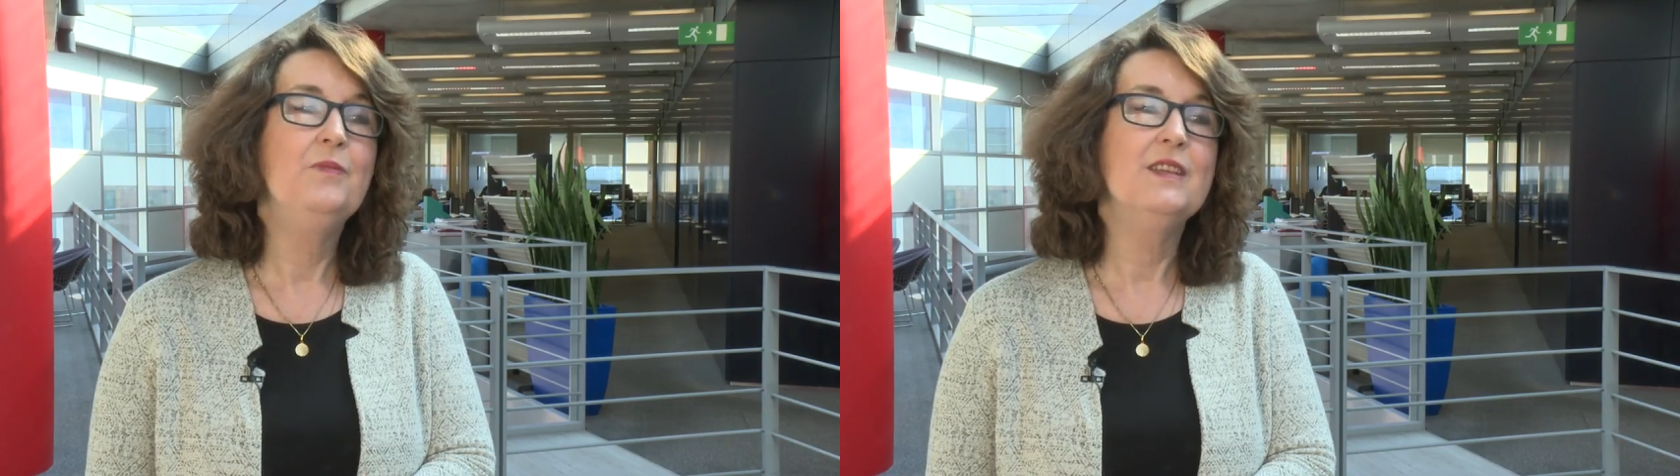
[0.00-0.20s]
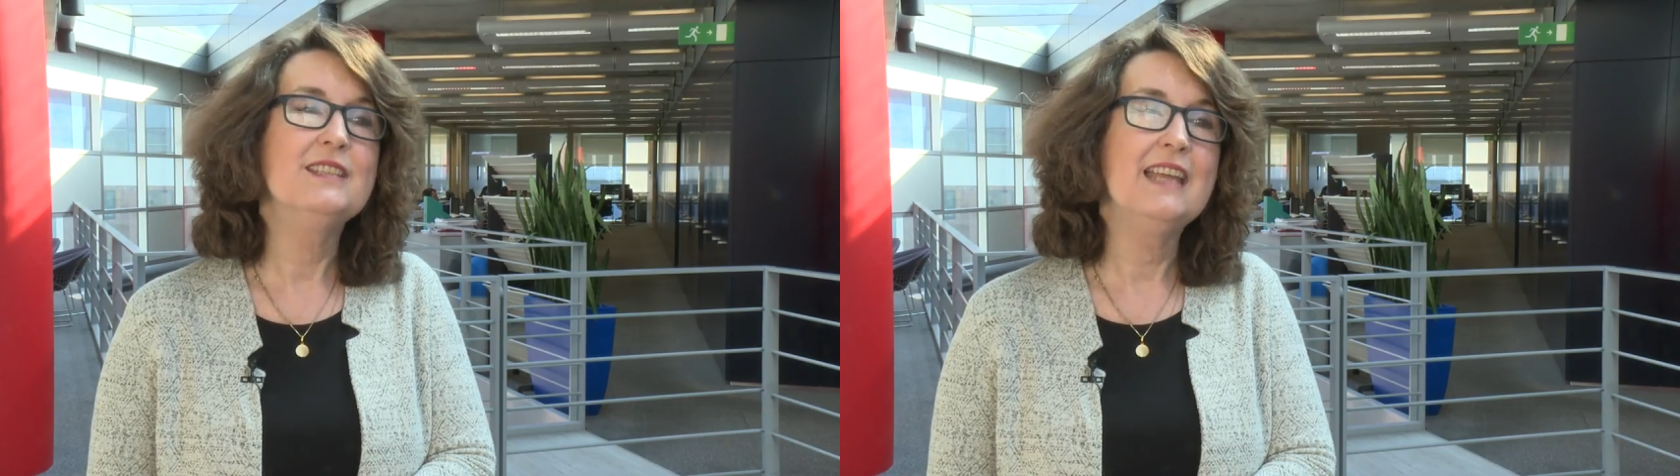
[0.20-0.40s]

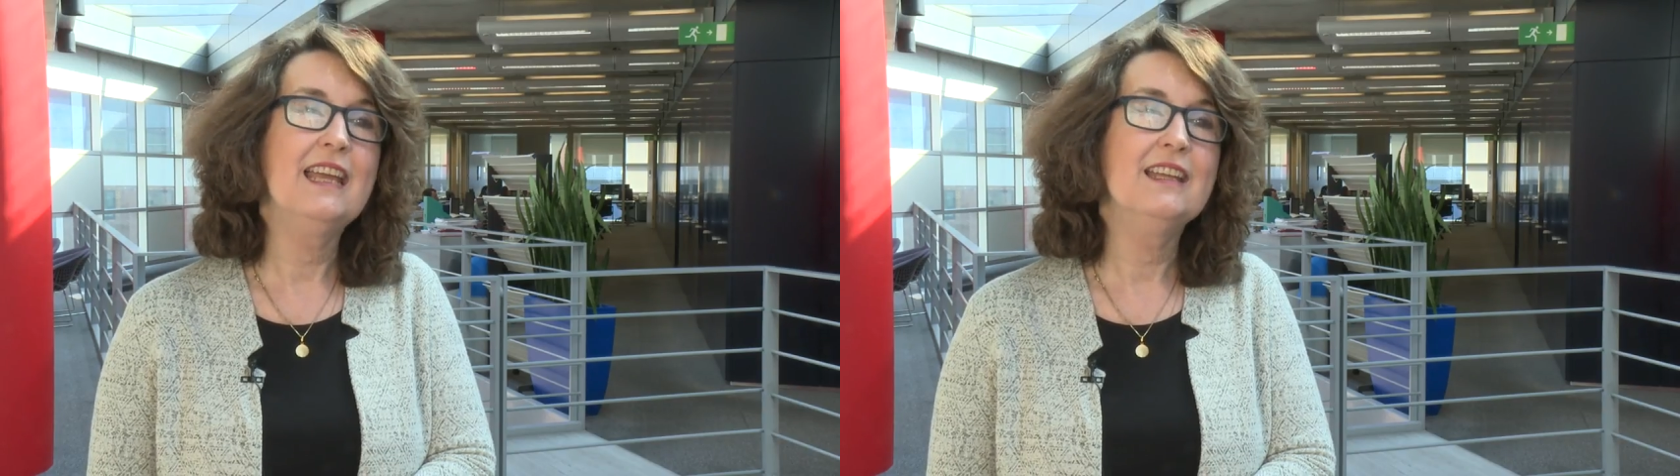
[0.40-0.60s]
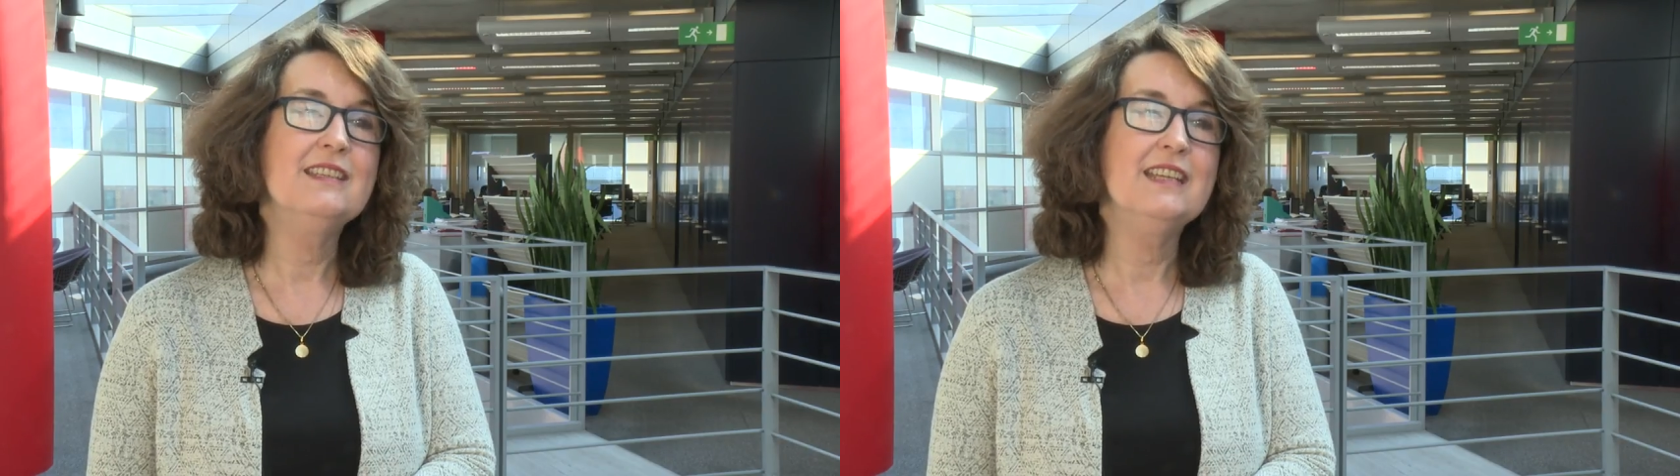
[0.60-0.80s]
The
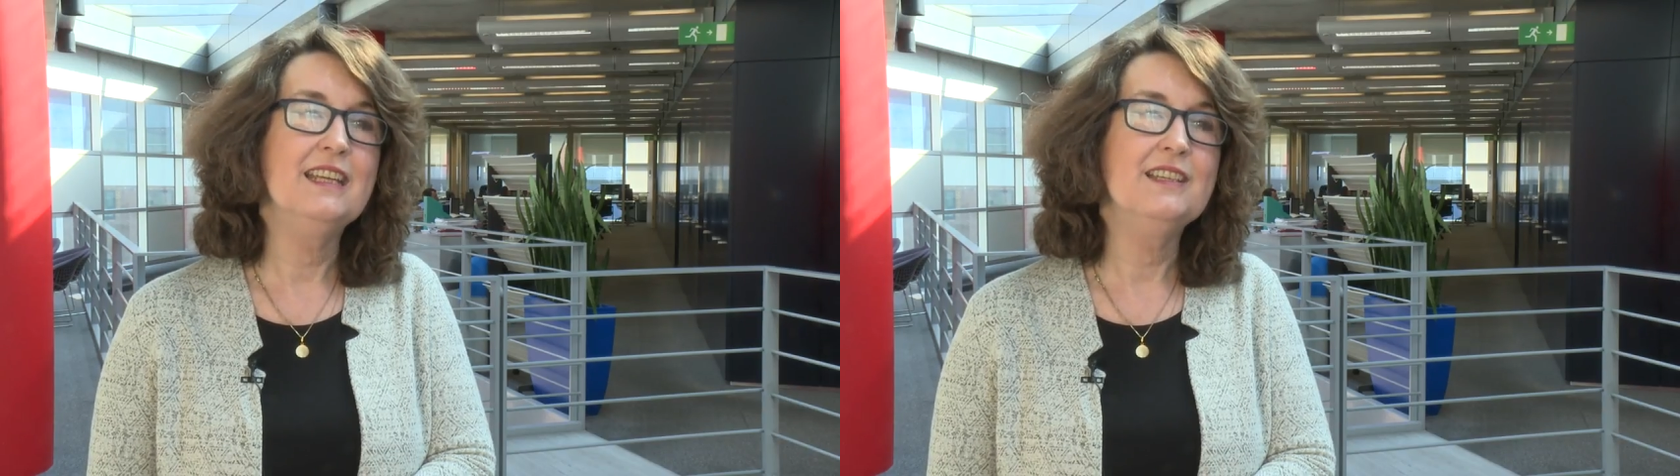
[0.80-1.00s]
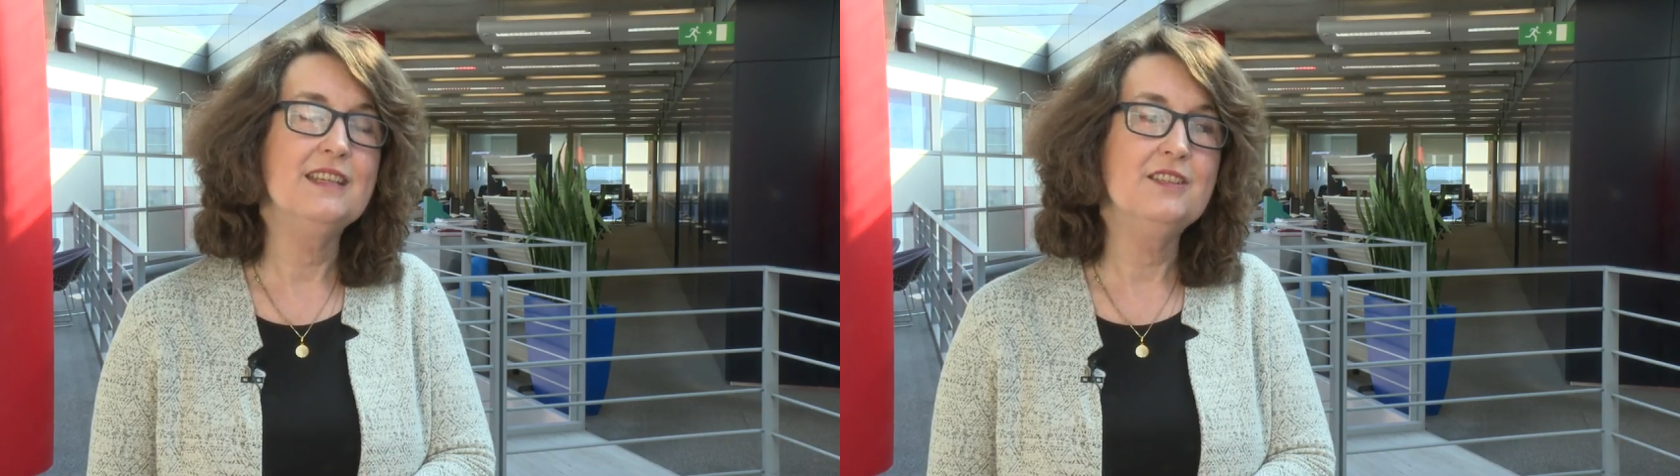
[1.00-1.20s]
second
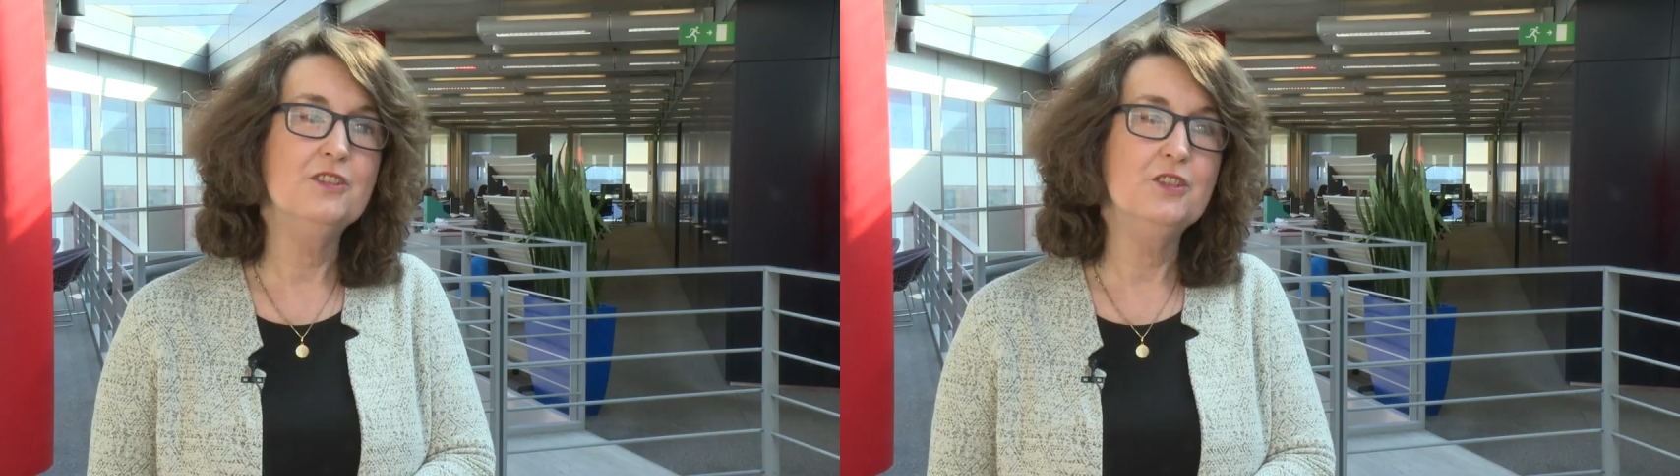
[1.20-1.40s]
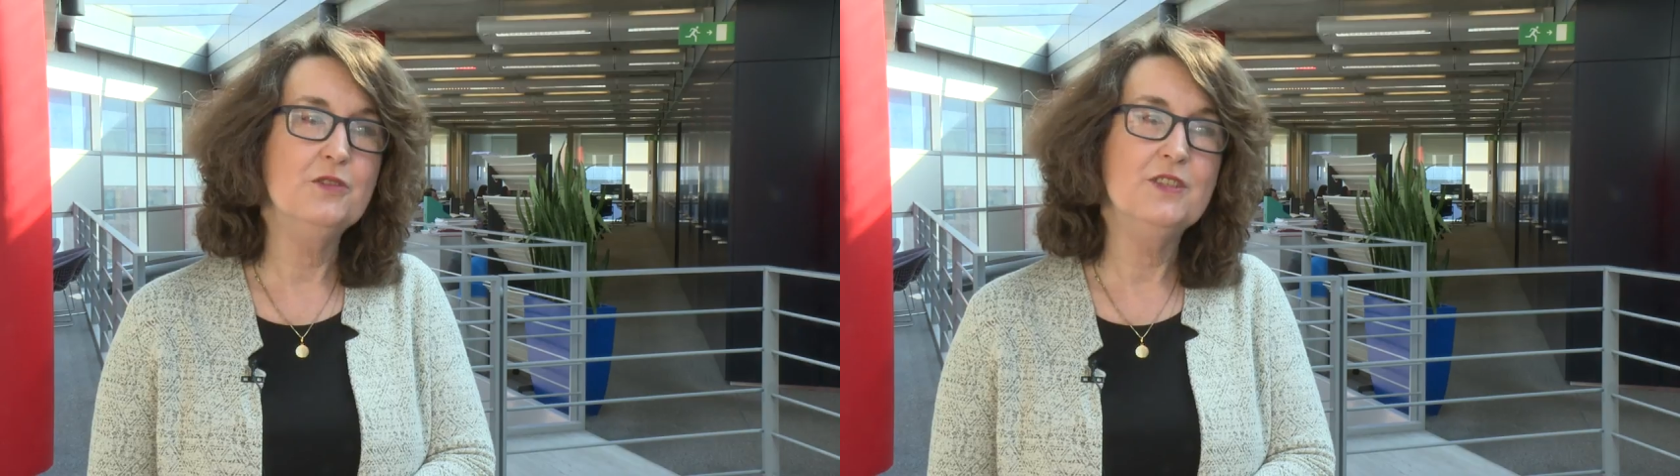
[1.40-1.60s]
is
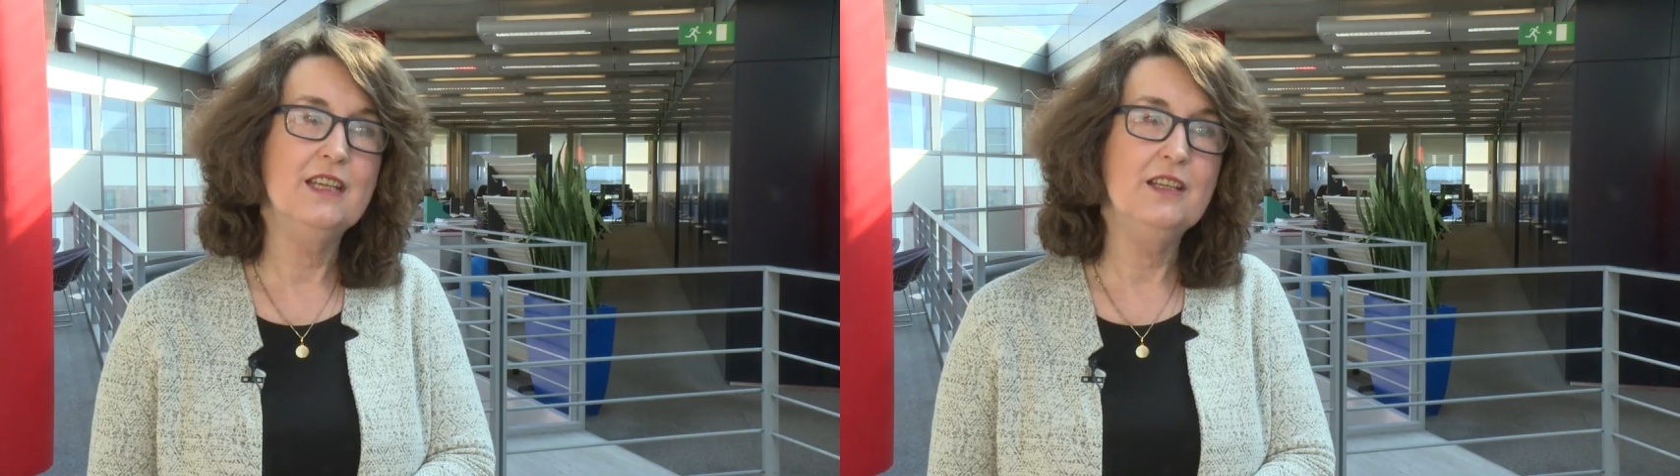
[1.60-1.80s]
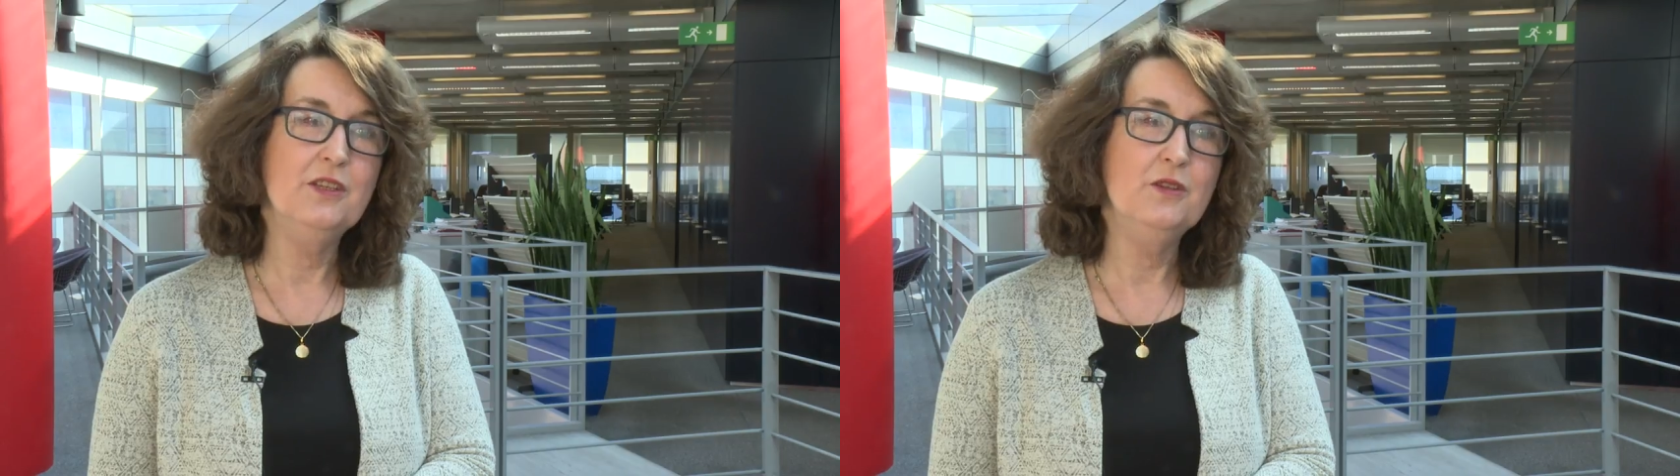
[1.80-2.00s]

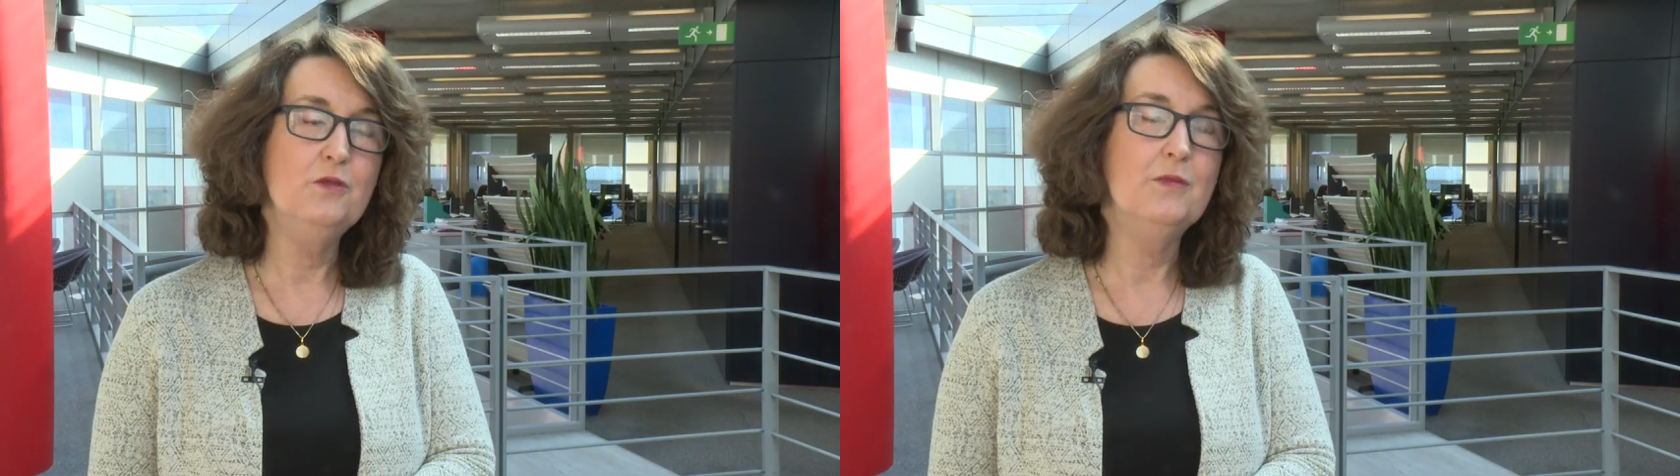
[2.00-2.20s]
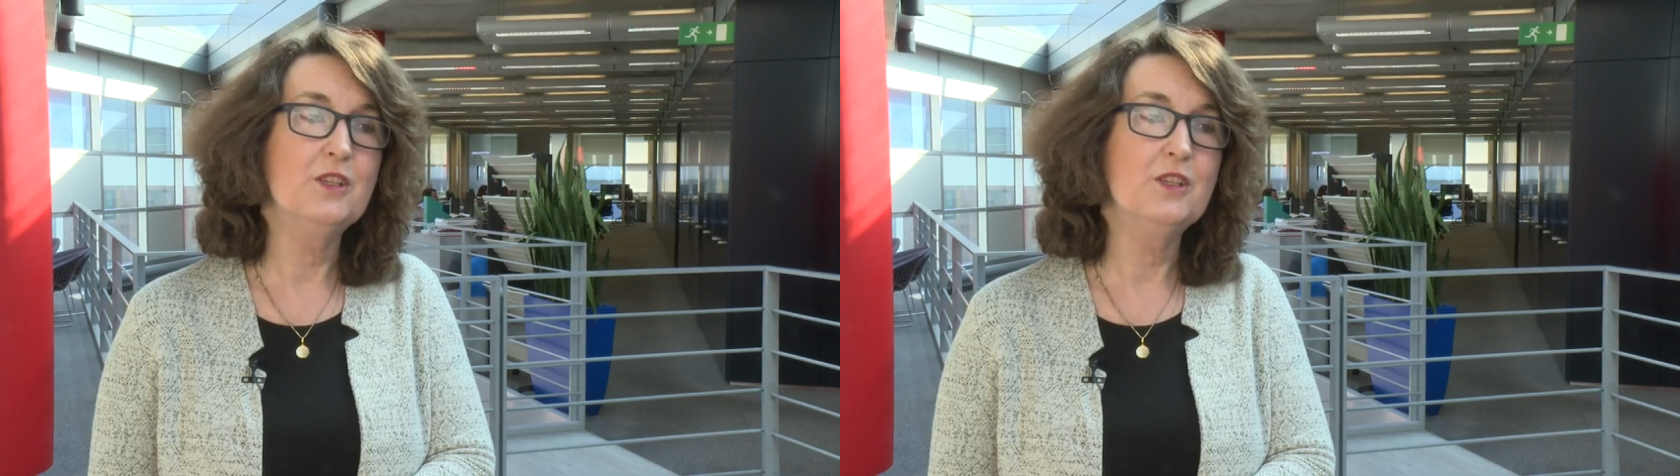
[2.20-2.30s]
introducing new,